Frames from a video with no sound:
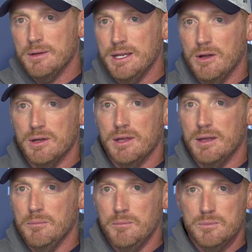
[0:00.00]
You know,
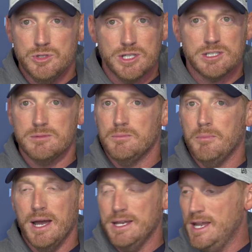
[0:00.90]
and just
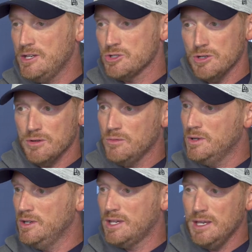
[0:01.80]
by nature,
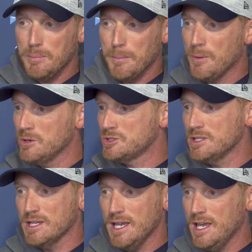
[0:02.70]
when you keep
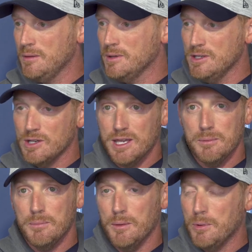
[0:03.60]
approaching the game and you
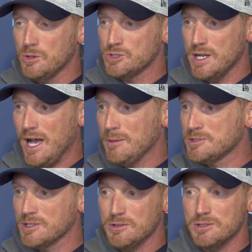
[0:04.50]
keep approaching
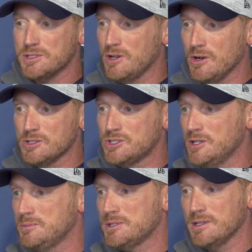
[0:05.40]
obstacles and
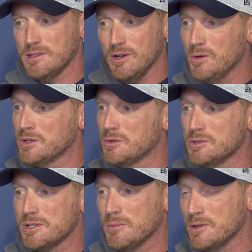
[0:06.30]
hardships and going
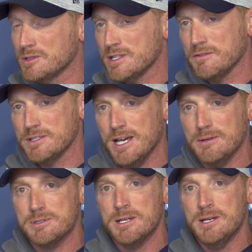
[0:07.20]
through some of those tough
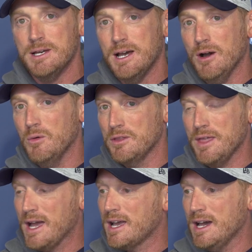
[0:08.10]
times with
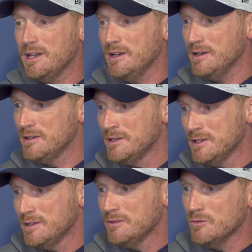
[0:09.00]
that kind of
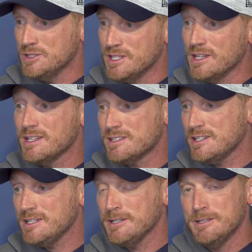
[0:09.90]

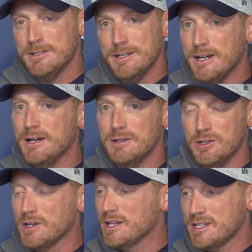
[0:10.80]
resiliency,
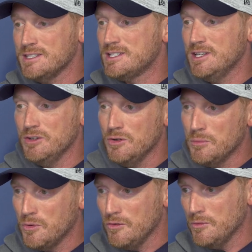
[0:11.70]
you're going to continue to
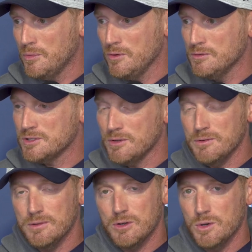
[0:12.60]
improve. So
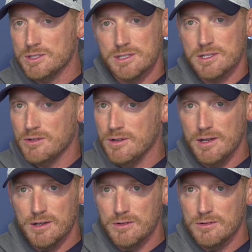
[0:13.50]
Quiz is
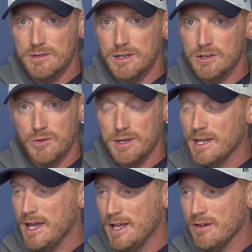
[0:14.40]
a great
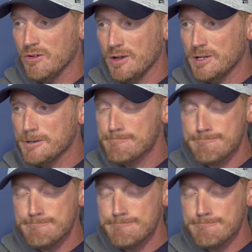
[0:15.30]
guy to have around here.